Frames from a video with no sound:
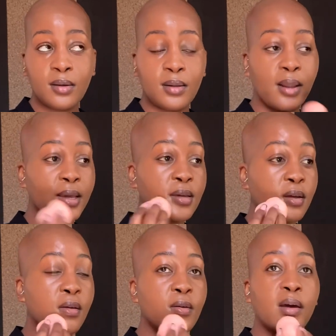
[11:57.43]
Like,
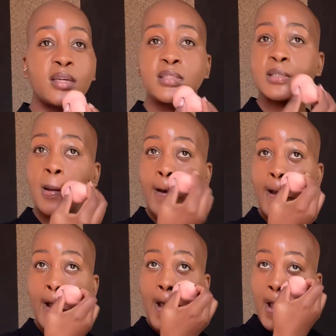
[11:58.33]
you guys,
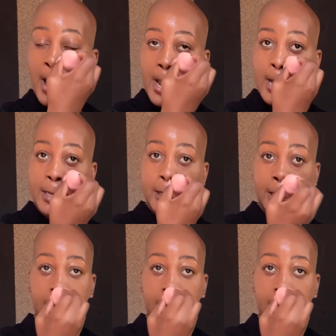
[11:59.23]
we need